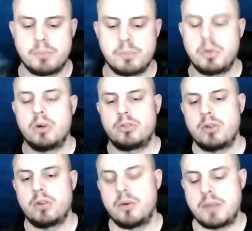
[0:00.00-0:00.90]

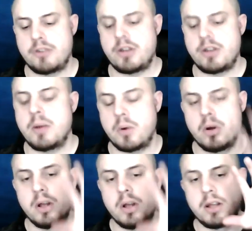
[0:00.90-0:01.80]
box of that shower,
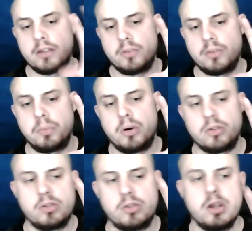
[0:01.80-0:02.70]
there's a
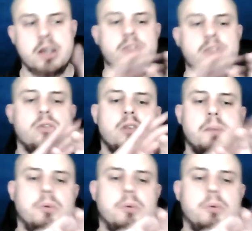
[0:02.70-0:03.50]
box. Inside that